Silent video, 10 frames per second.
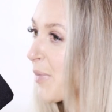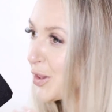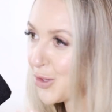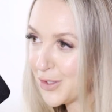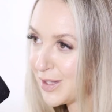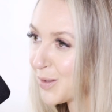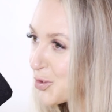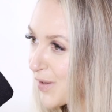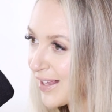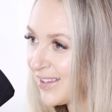by looking
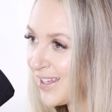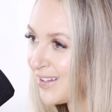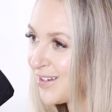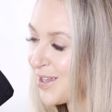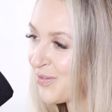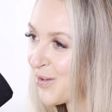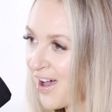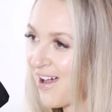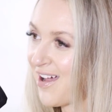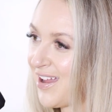them directly in the
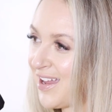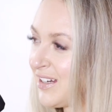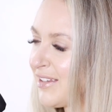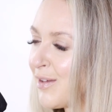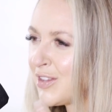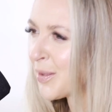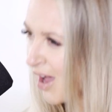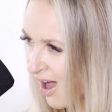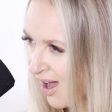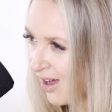eye and giving them
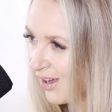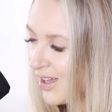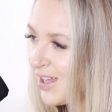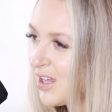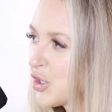a hug,